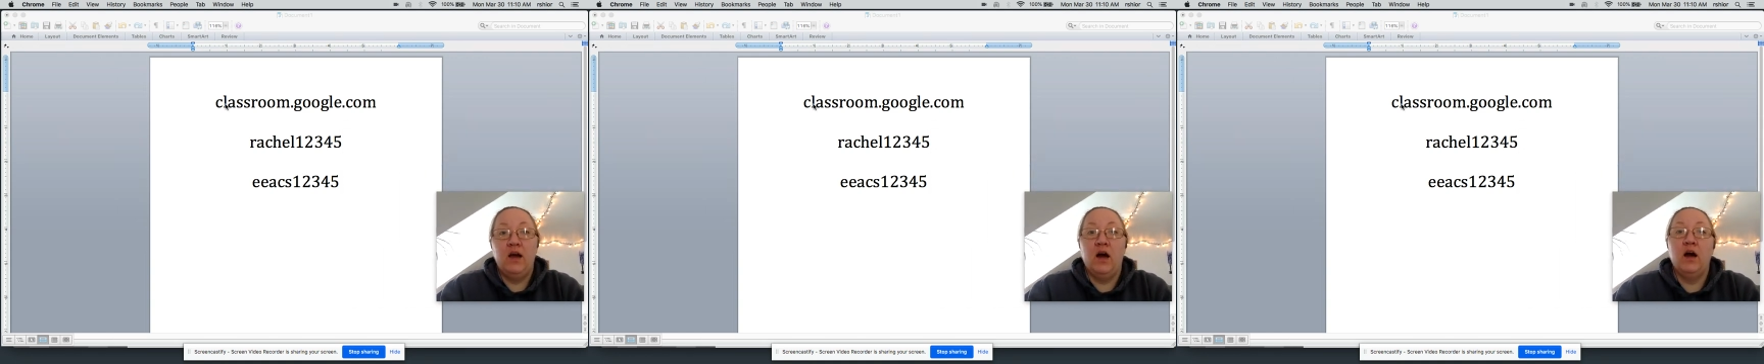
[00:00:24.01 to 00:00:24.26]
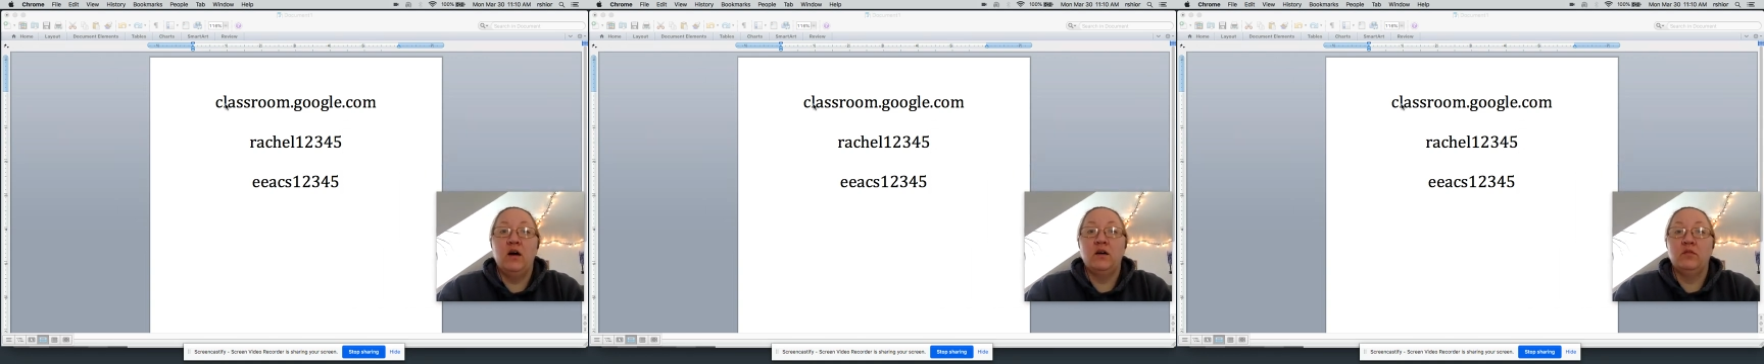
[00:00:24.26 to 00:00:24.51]

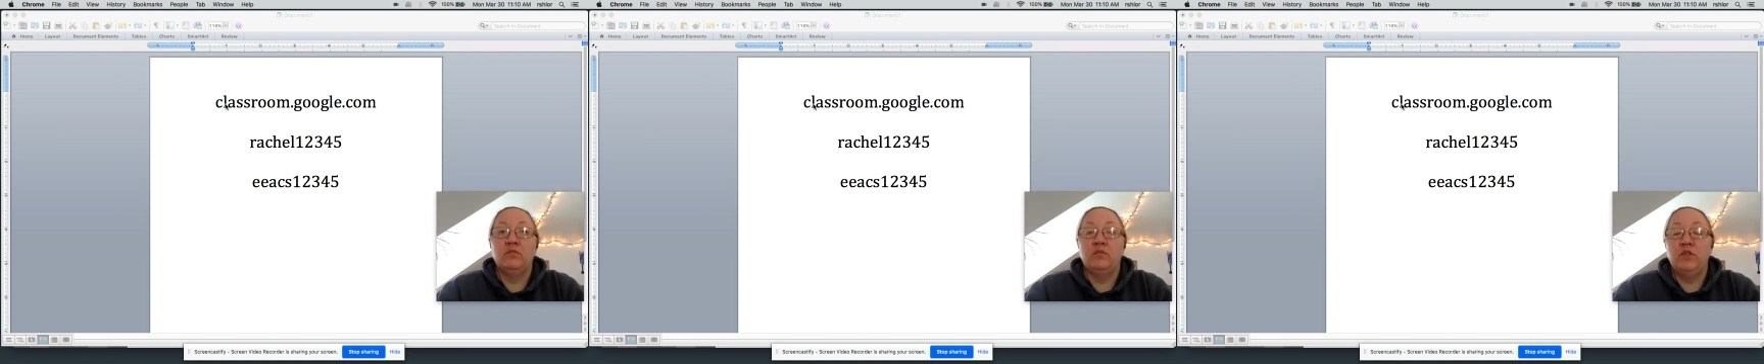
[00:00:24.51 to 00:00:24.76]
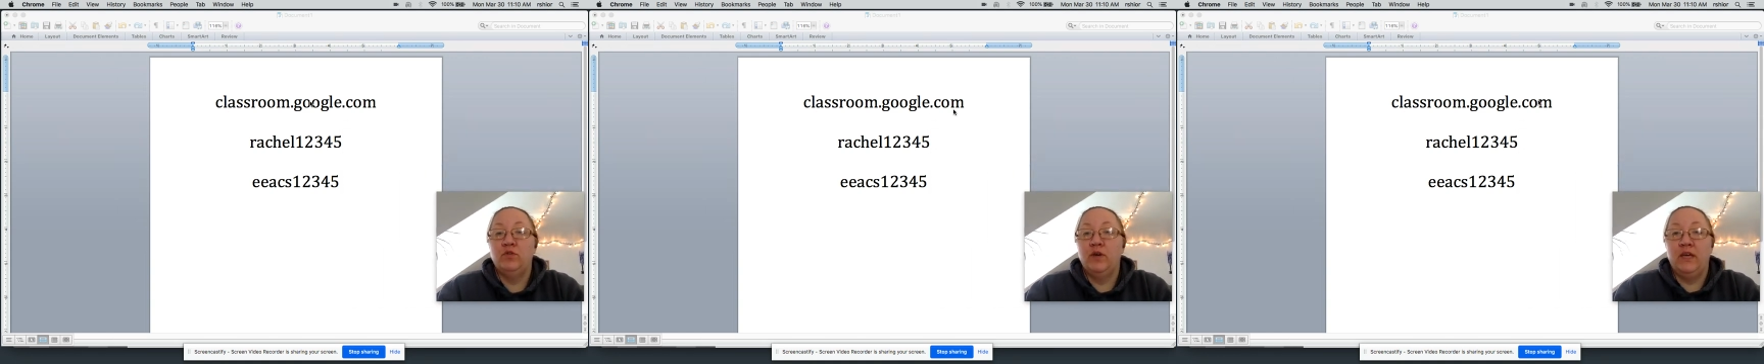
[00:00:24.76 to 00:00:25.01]

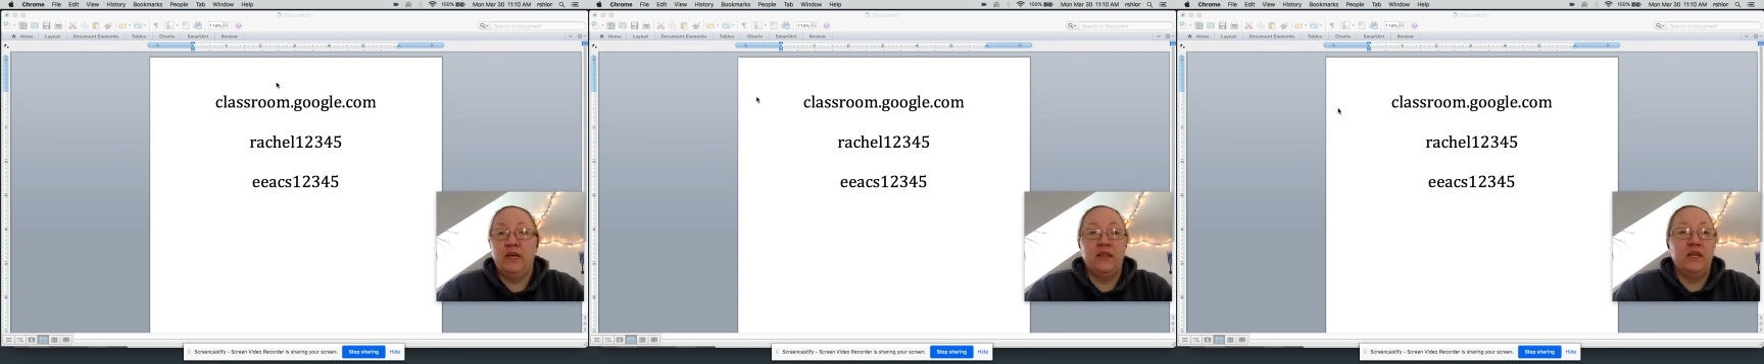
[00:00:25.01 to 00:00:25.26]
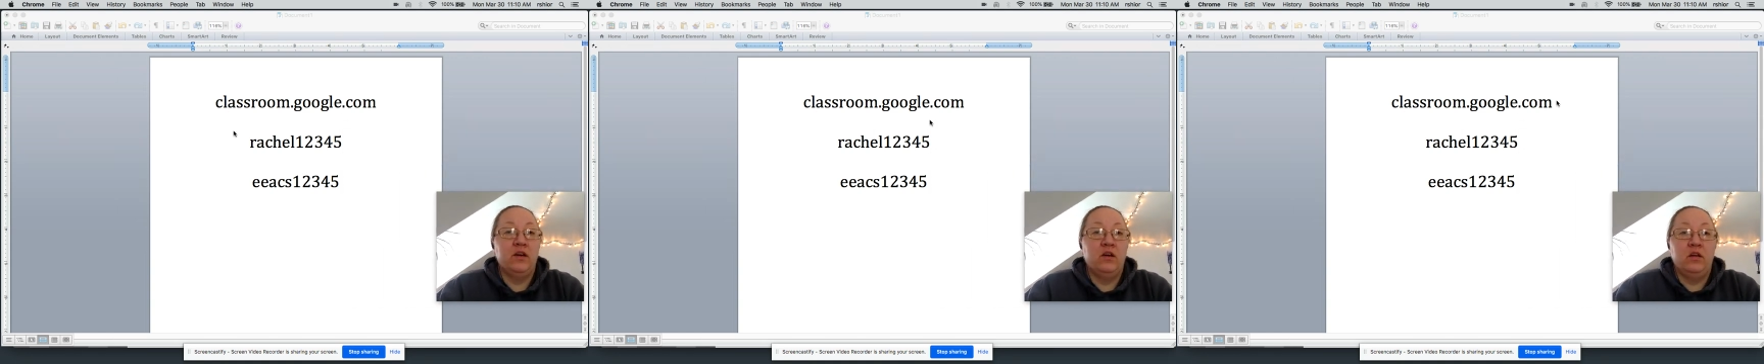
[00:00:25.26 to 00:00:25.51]
You can get
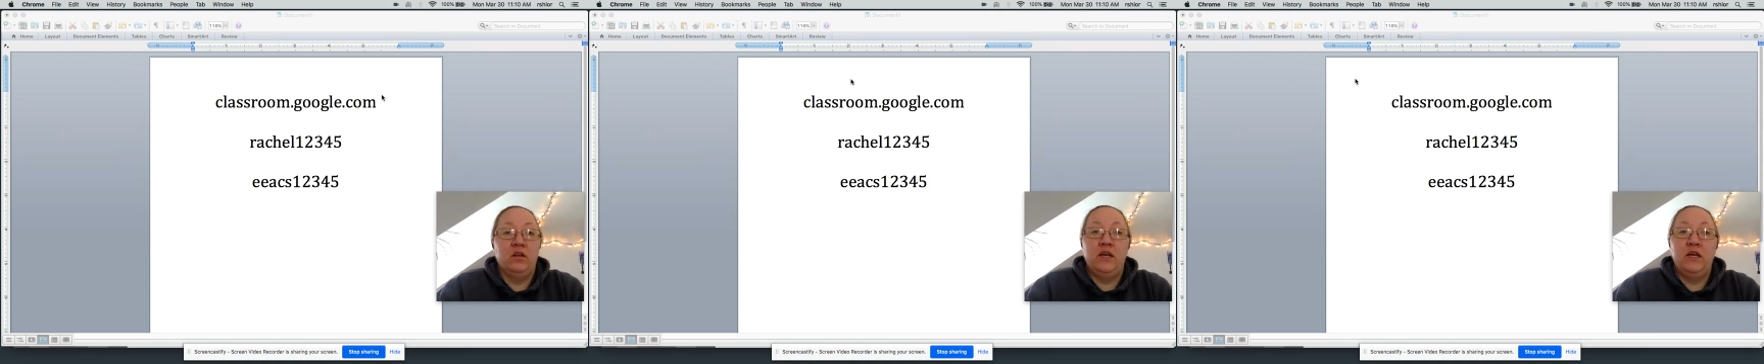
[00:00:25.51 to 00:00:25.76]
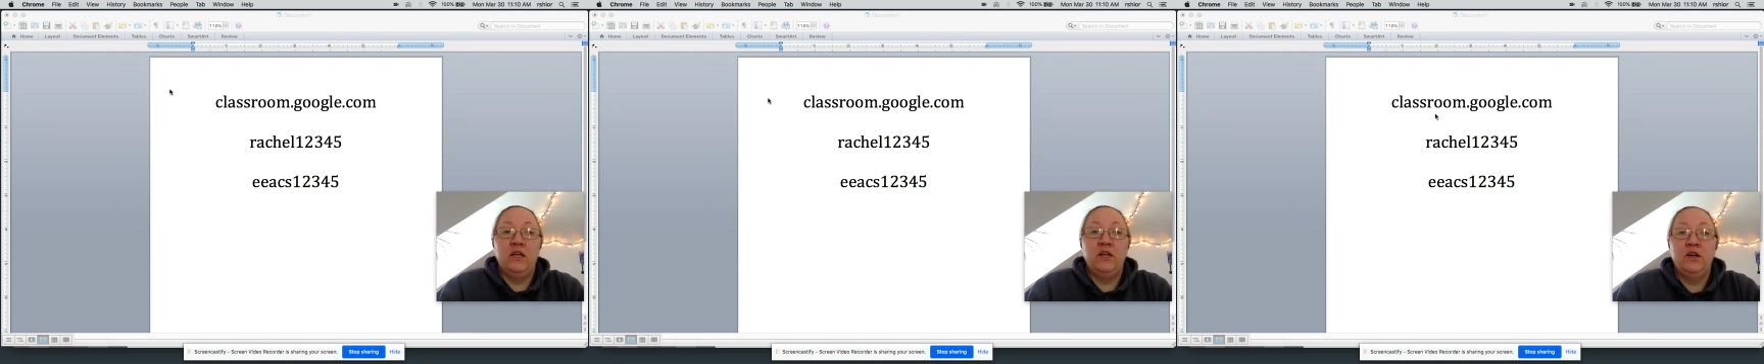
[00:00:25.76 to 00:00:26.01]
there on the
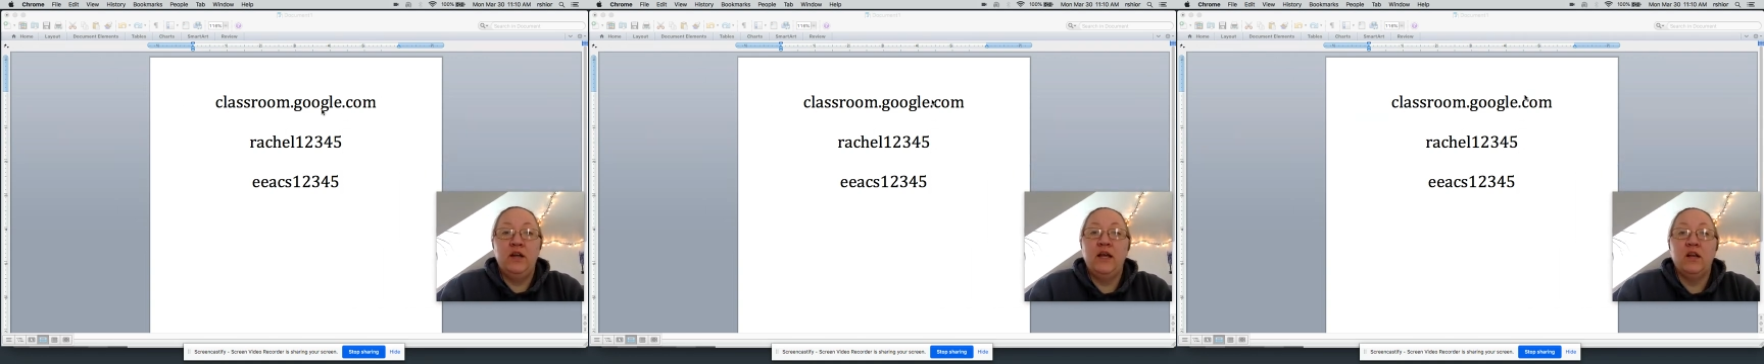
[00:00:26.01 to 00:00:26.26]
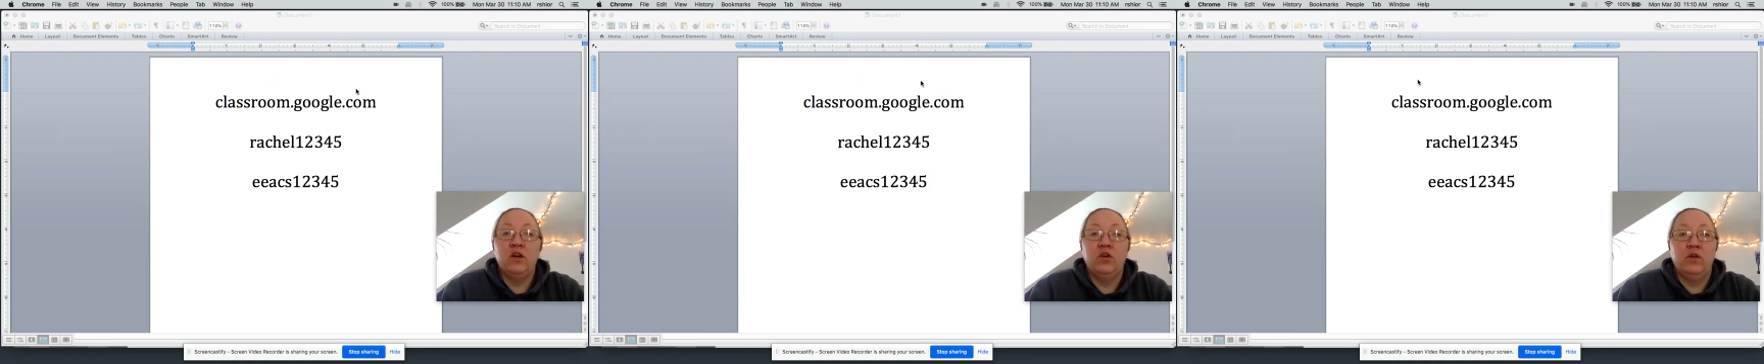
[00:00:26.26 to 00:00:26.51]

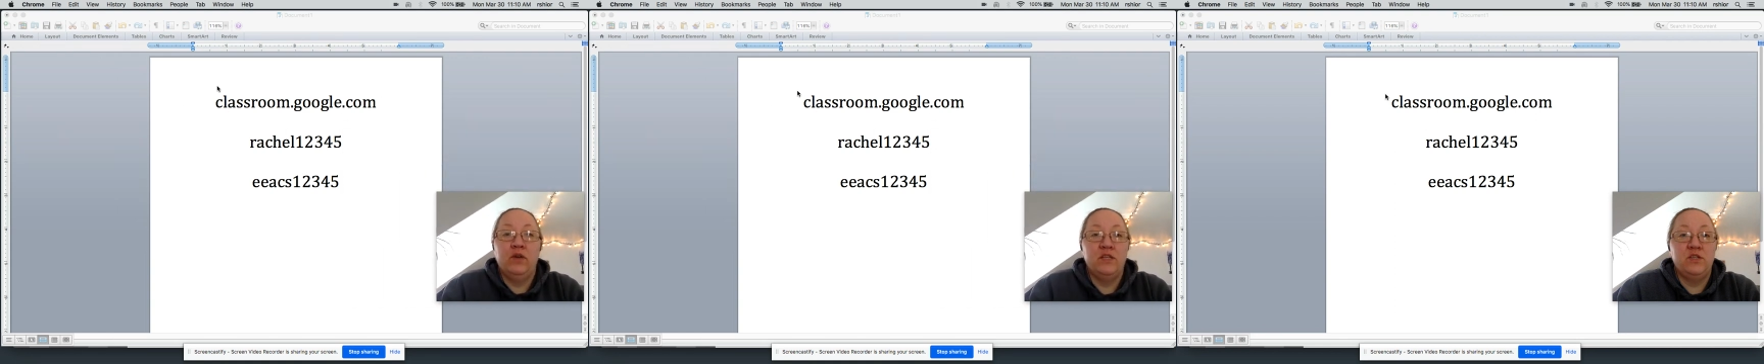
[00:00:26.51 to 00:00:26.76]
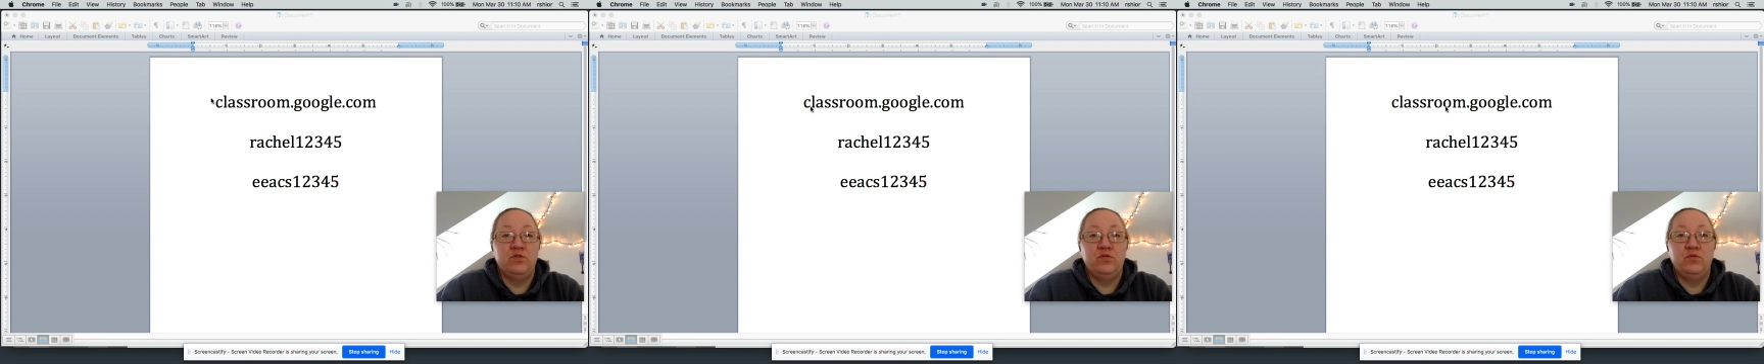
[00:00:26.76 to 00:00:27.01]
internet going
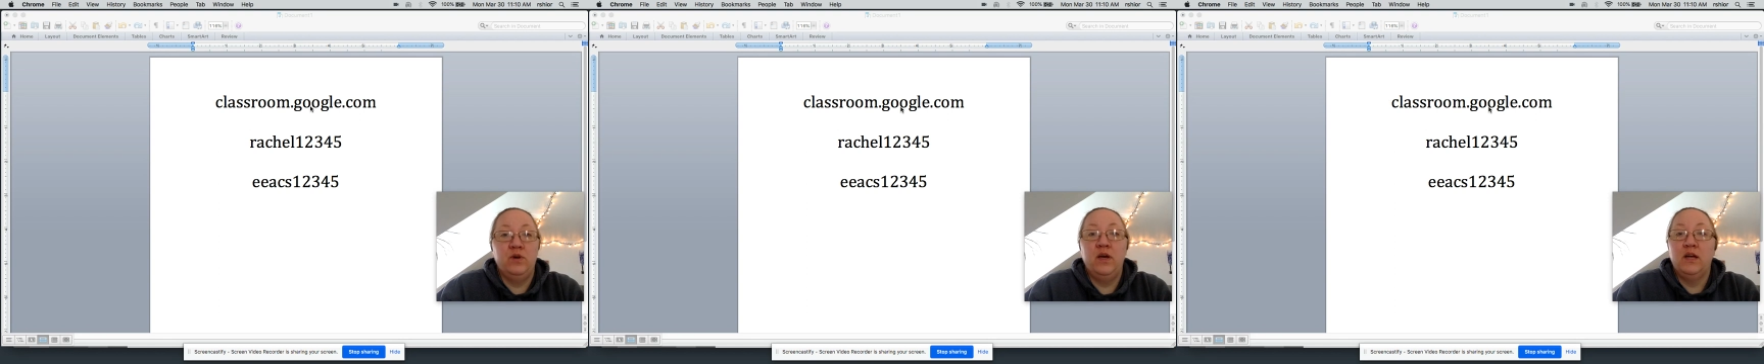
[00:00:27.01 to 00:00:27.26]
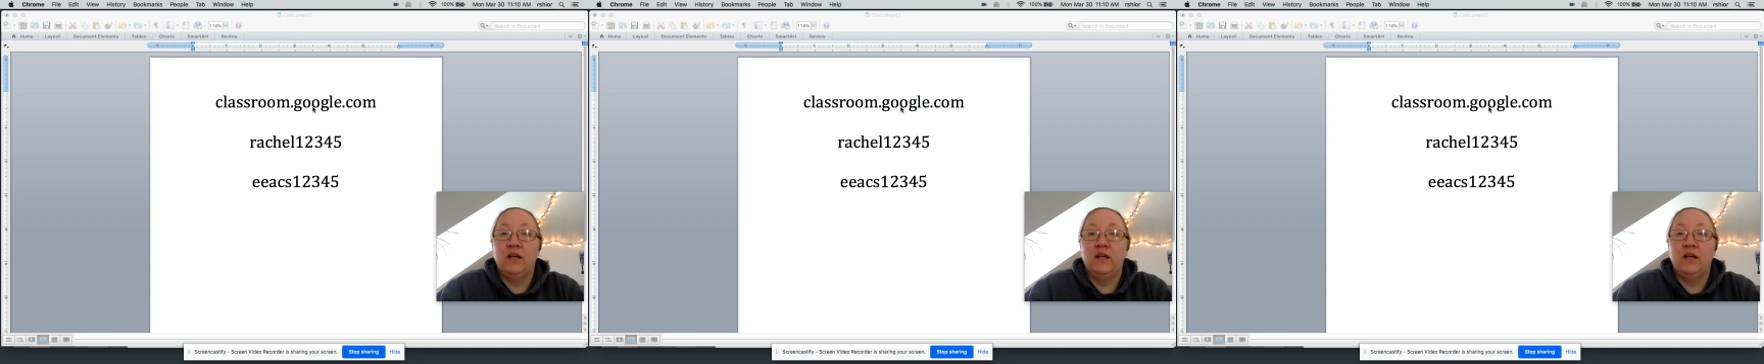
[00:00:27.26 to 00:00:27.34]
to